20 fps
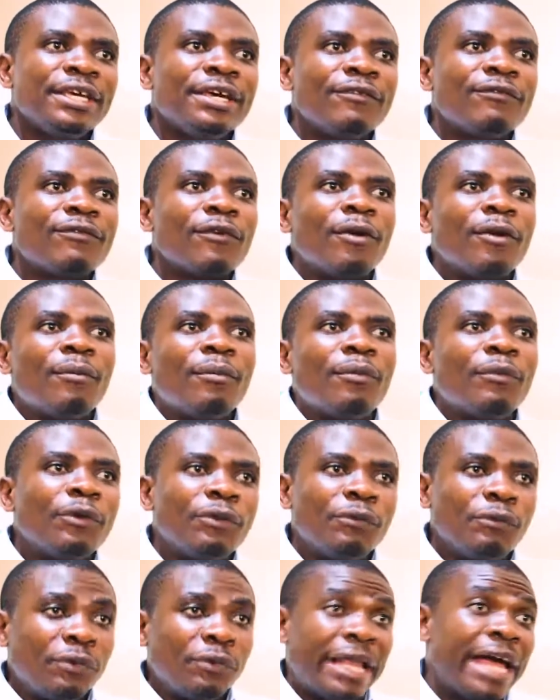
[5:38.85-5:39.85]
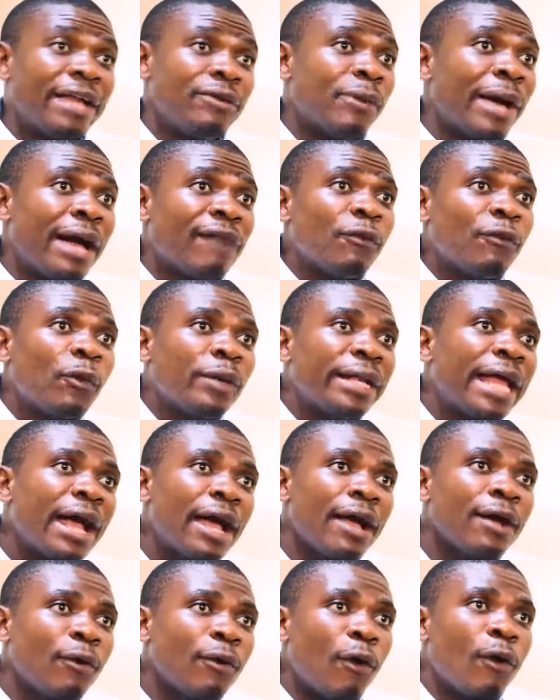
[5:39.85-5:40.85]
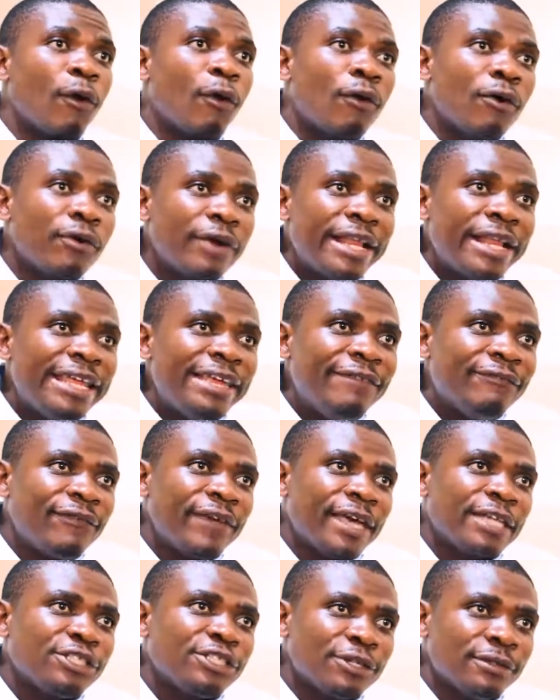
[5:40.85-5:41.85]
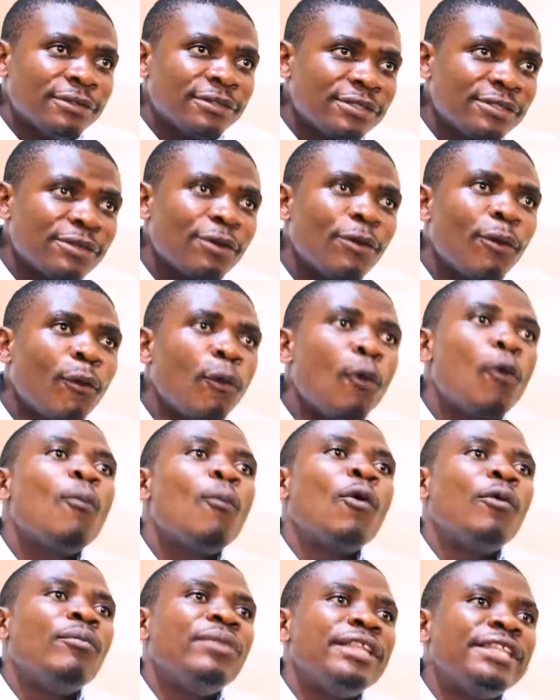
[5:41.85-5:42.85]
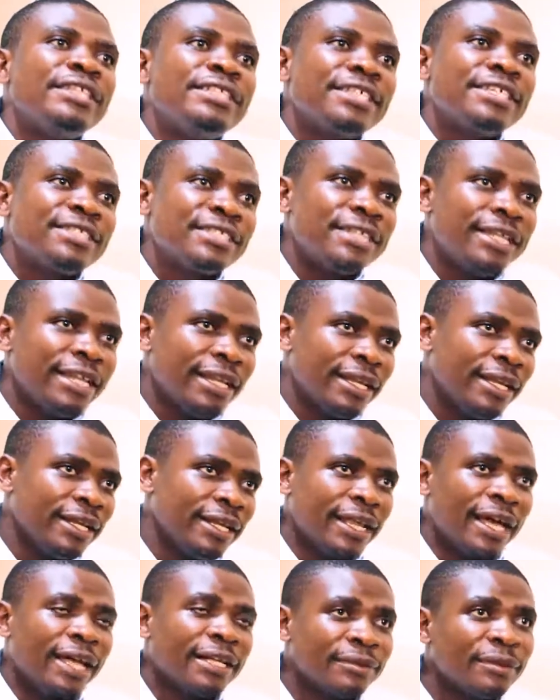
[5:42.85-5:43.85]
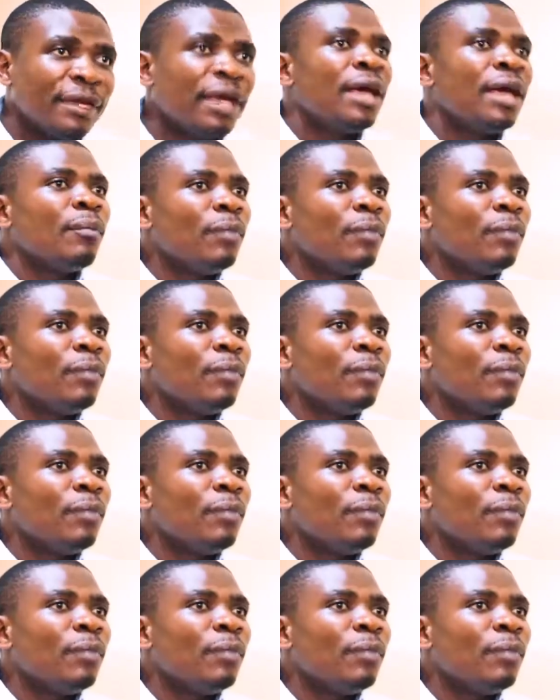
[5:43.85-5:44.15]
from that you have other concurrent infections or comorbidities in that.